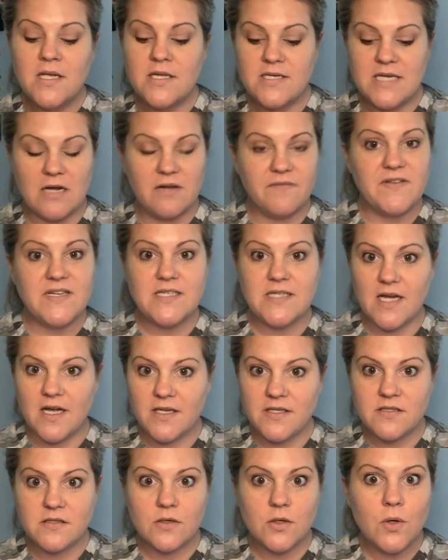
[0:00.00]
Now, if it
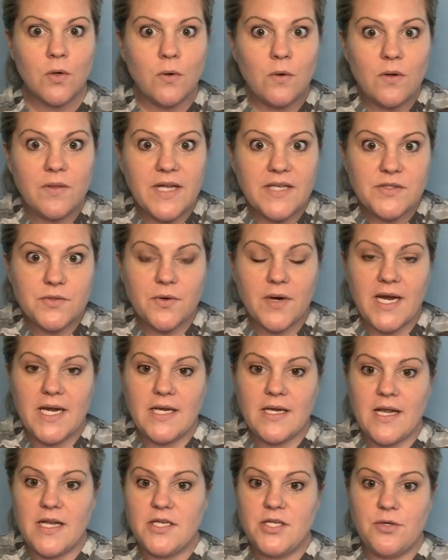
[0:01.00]
does, cool, that's great,
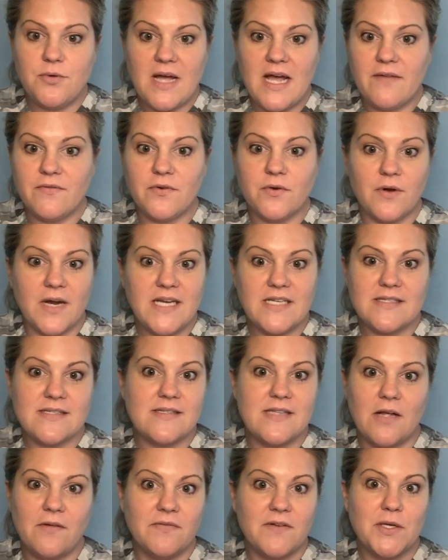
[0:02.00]
and you have great
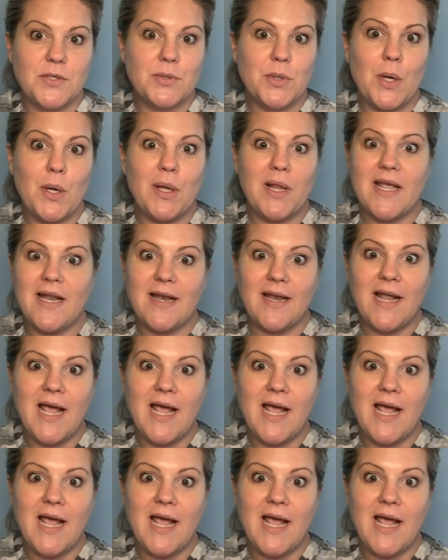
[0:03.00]
self-control, and